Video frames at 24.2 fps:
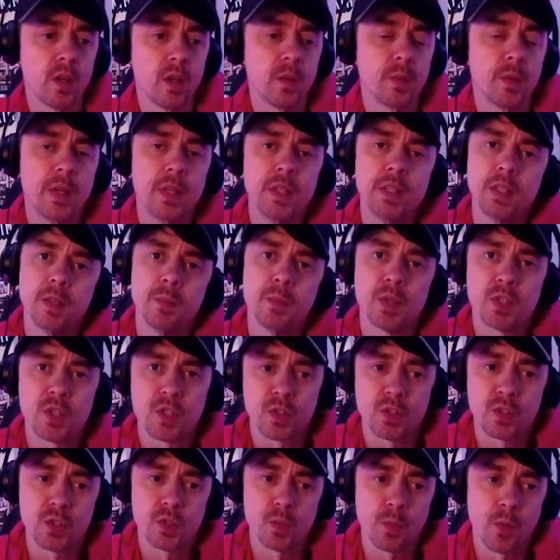He did mention
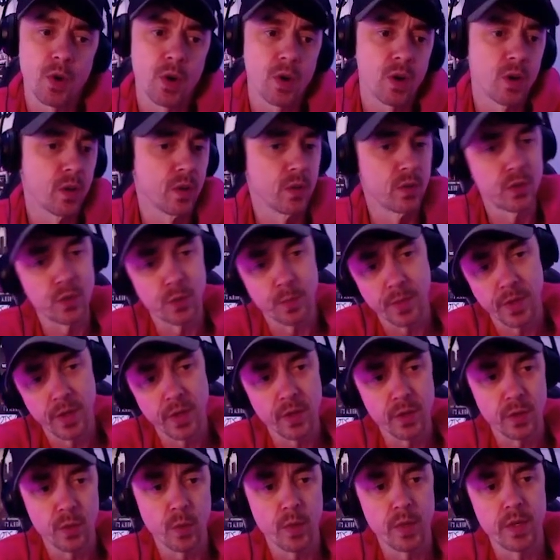Jamal,
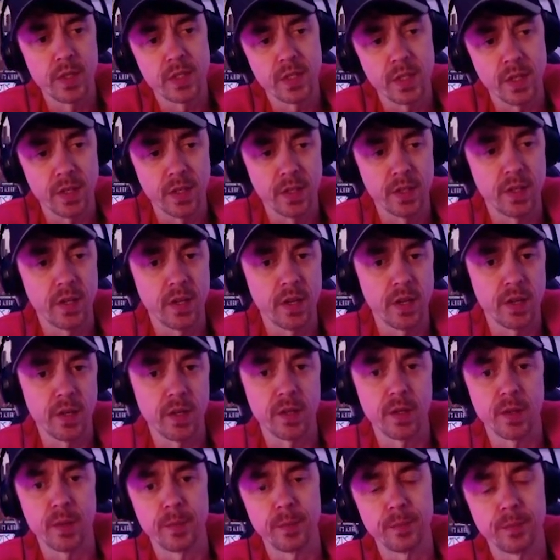the way he said it.
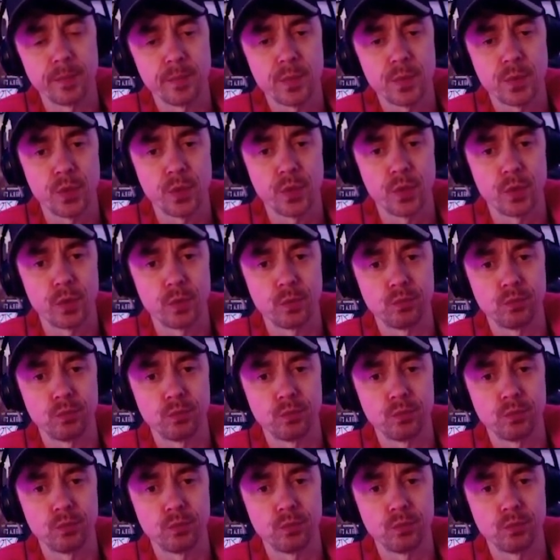So,